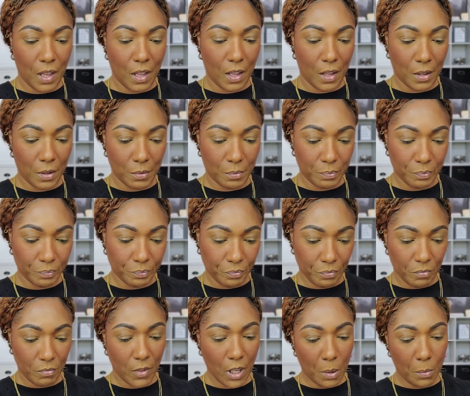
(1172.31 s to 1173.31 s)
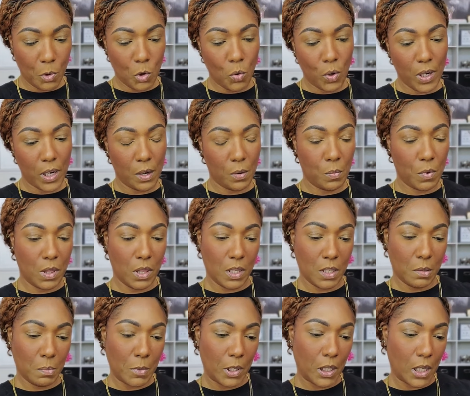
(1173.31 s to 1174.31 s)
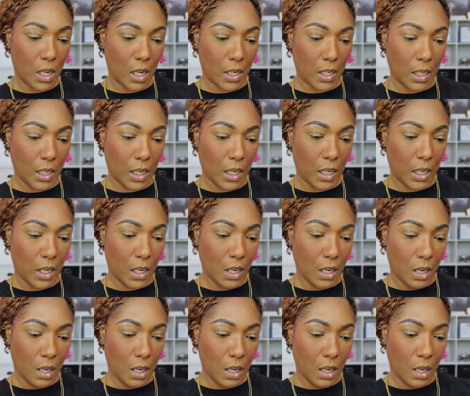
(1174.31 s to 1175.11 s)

um, I'm going in with this Milani,